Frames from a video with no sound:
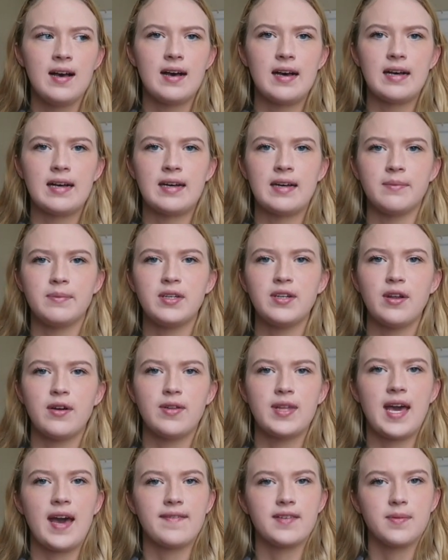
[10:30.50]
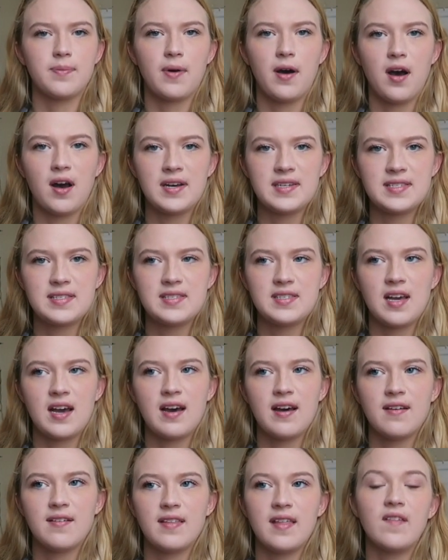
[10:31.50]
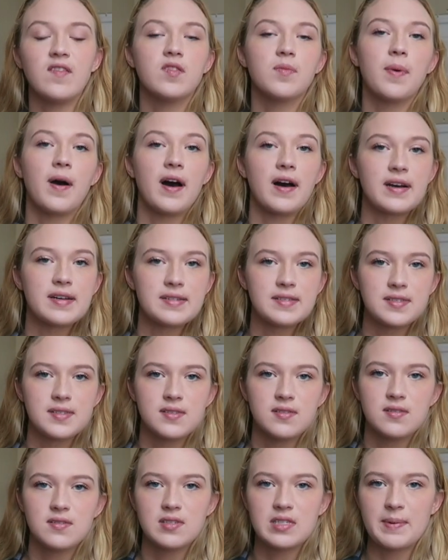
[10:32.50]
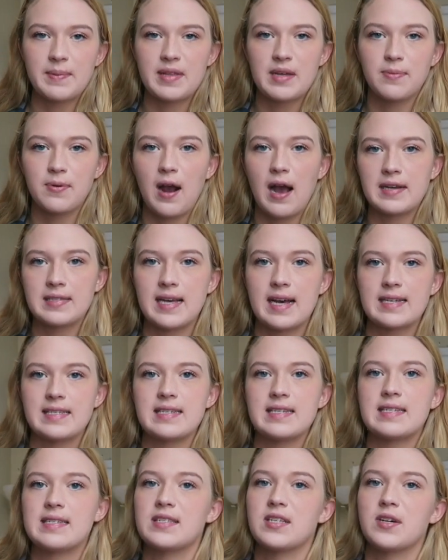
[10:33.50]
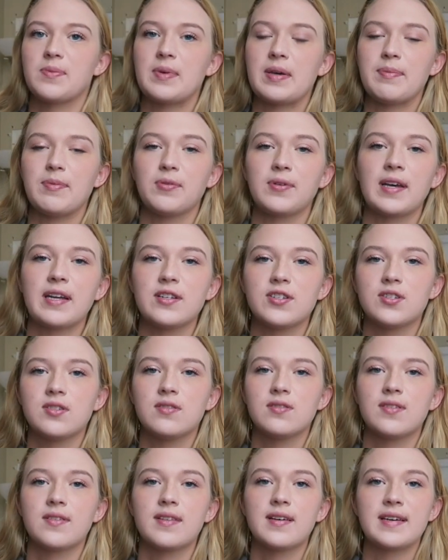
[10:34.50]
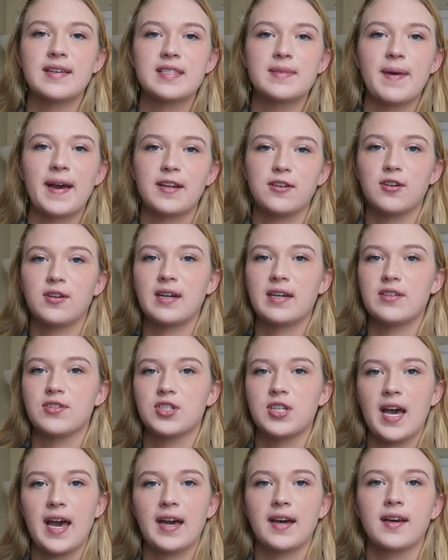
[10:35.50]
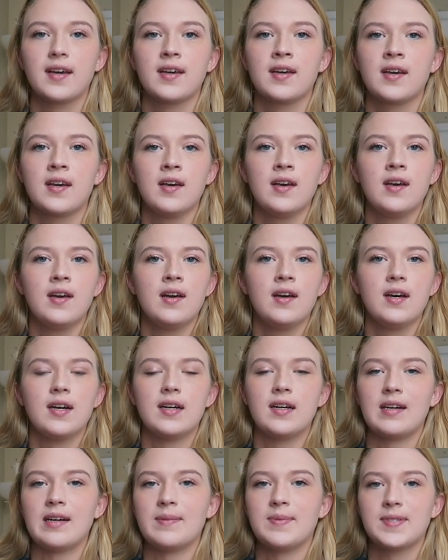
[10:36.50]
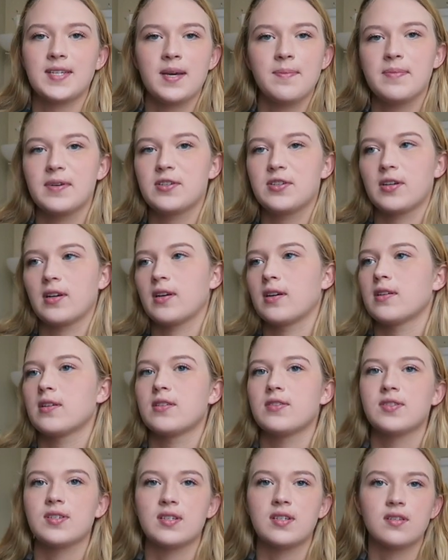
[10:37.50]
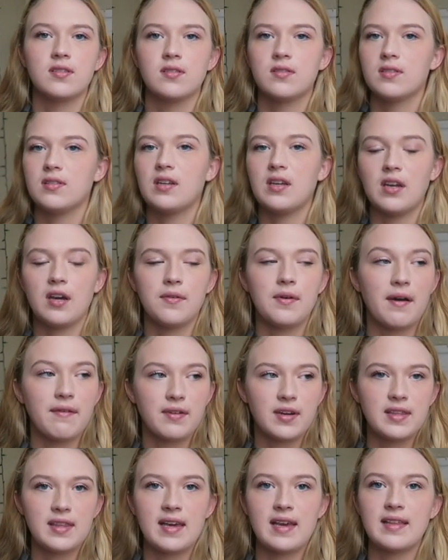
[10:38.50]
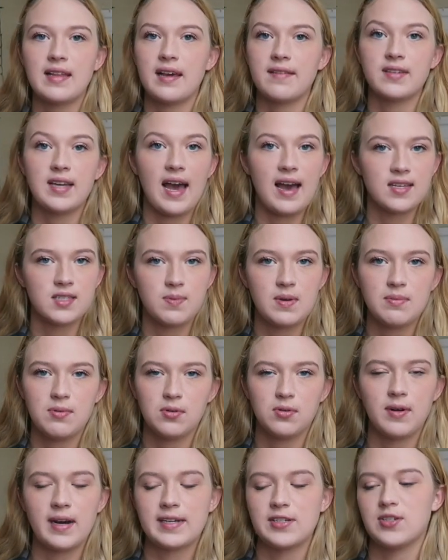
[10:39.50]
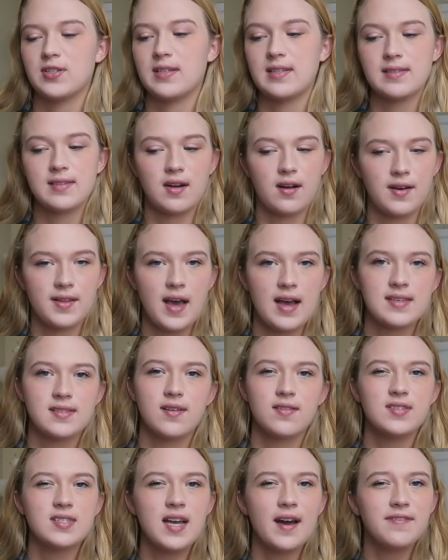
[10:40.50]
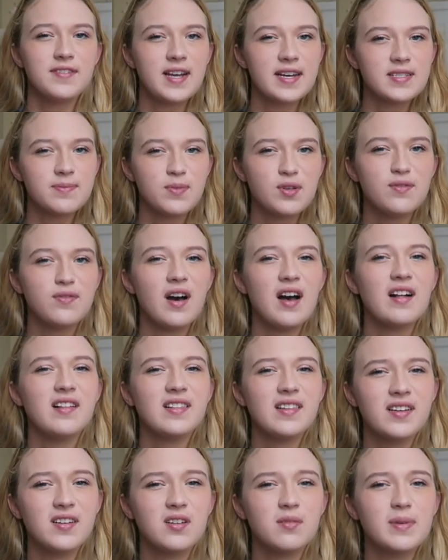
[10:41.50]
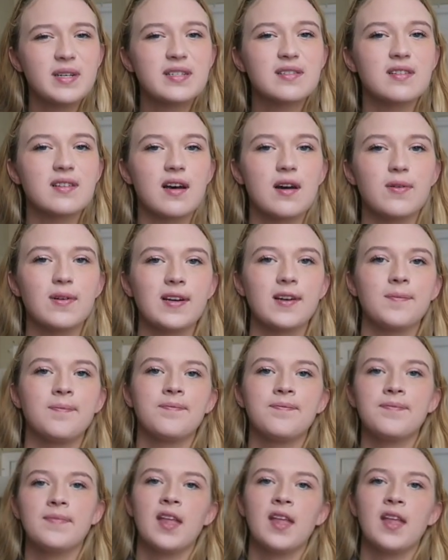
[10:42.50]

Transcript: Um, you know, they have to pause stuff. They have to pause some of the processes so people can, so the inspector can check um, temperatures and, you know, everything. They have to ask people questions and all that. So stuff does move a little bit slower.